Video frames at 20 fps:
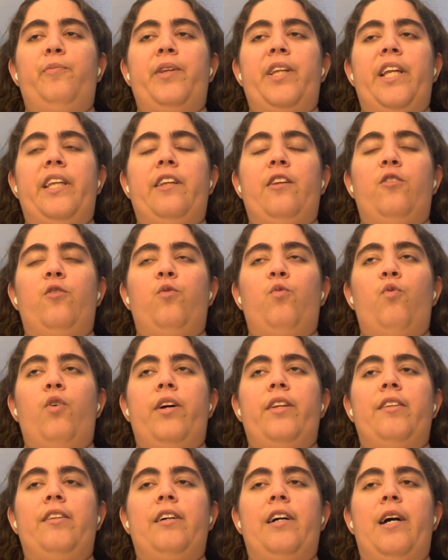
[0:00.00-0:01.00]
but then this
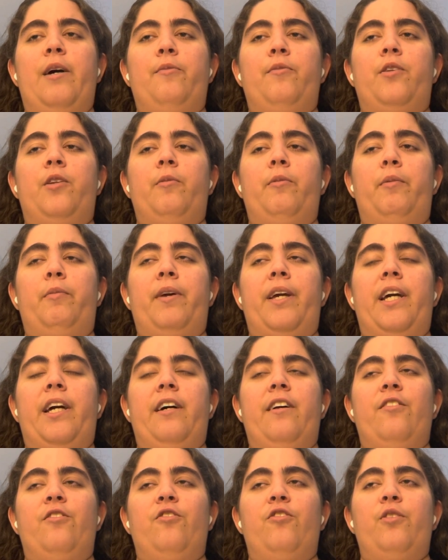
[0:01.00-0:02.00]
one time, simply
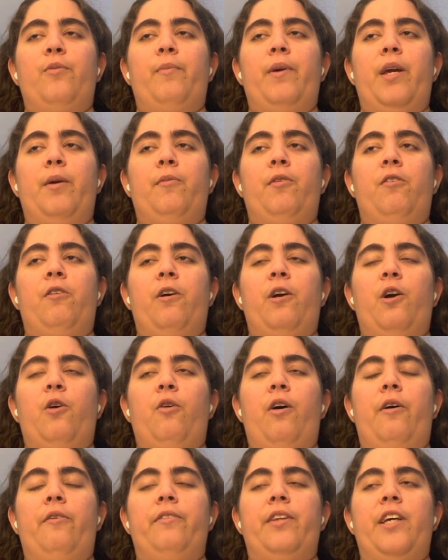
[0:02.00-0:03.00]
because there's a meme going
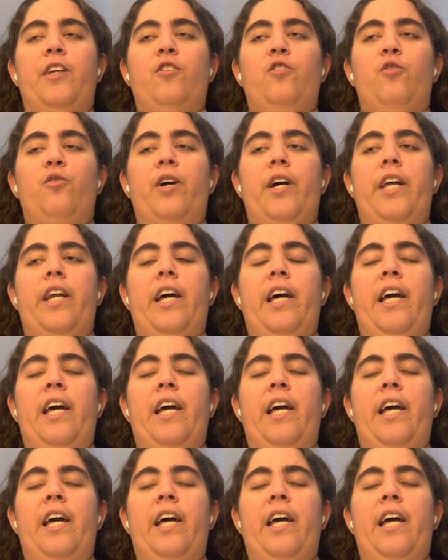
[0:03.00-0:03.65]
around, they do it.